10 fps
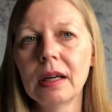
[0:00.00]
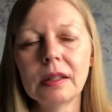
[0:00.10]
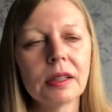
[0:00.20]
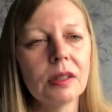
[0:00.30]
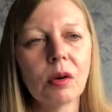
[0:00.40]

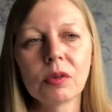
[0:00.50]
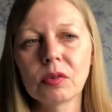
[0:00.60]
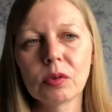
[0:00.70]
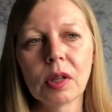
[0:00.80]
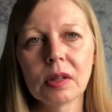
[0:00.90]
you can always
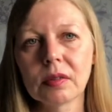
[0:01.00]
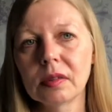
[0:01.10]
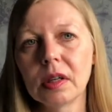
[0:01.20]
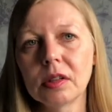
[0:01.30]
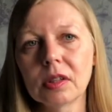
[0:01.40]
do a little
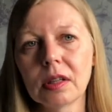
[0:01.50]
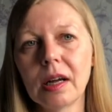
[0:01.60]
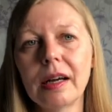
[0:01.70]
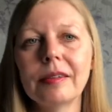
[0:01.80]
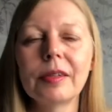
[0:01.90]
search
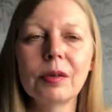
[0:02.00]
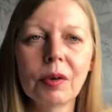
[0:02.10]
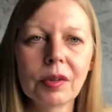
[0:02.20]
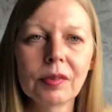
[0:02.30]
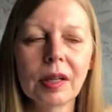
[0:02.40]
online, see
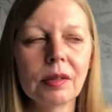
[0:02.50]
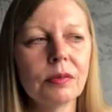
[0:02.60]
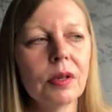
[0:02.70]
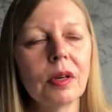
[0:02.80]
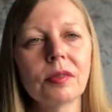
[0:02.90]
what they're selling
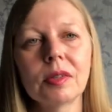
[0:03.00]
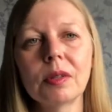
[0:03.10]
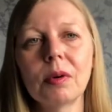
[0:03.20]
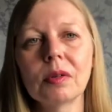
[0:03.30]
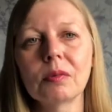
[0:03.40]
for, see
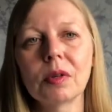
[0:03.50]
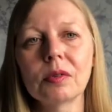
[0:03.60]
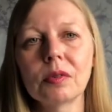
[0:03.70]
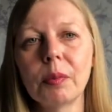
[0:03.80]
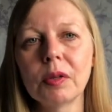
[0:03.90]
what,
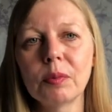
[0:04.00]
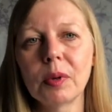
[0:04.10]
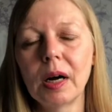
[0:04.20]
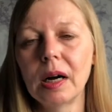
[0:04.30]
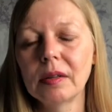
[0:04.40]
what's the best
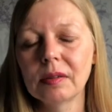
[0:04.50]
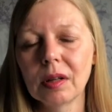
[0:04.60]
price.